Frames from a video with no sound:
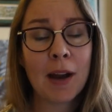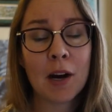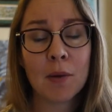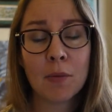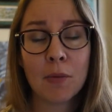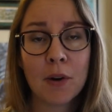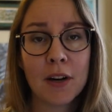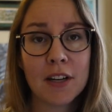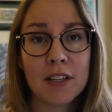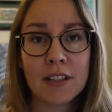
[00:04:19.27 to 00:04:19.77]

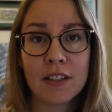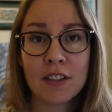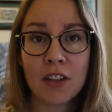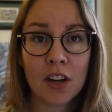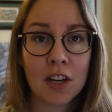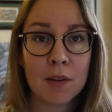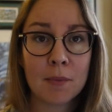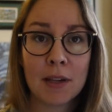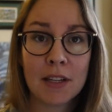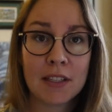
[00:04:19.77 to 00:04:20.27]
PowerPoints and
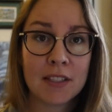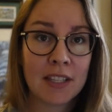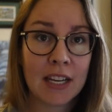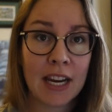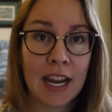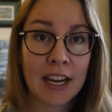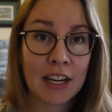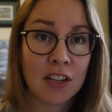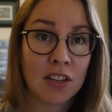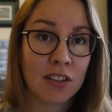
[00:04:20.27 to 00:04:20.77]
documents
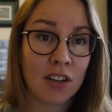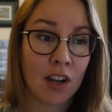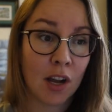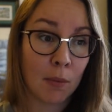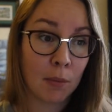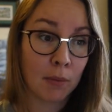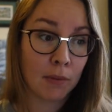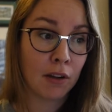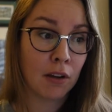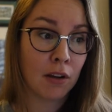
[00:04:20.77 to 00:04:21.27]
that I can just
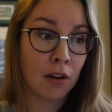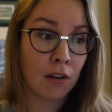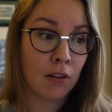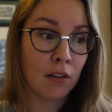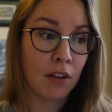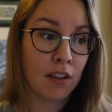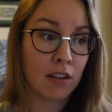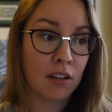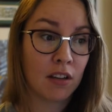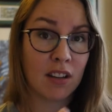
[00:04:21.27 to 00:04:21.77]

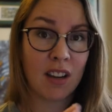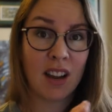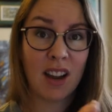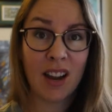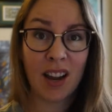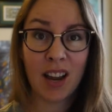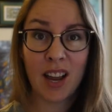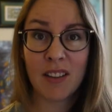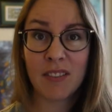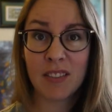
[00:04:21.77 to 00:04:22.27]
upload, and then
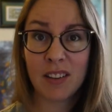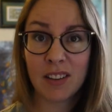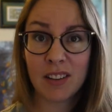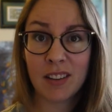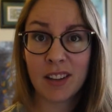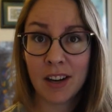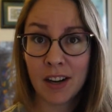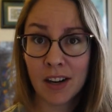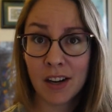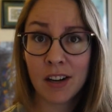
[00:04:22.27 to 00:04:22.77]
I have
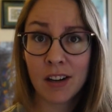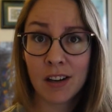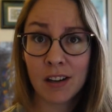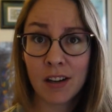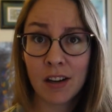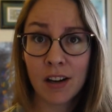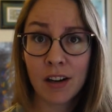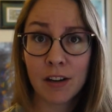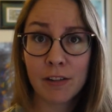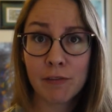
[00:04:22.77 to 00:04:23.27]
it there